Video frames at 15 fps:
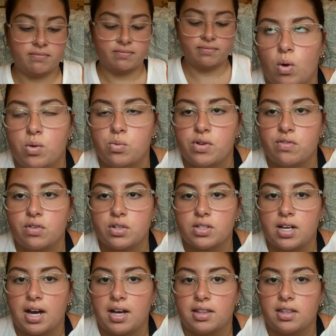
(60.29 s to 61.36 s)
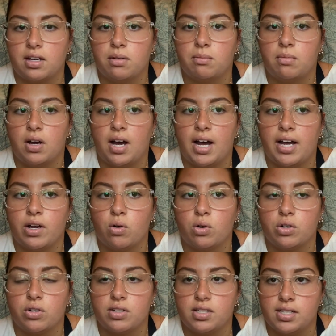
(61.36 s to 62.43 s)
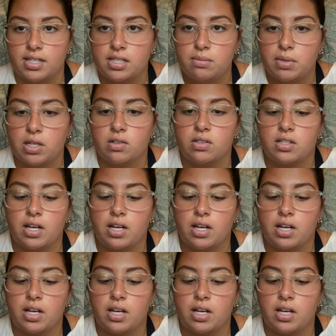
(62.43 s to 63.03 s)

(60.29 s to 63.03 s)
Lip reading: When we first got them, I ordered 6 meals.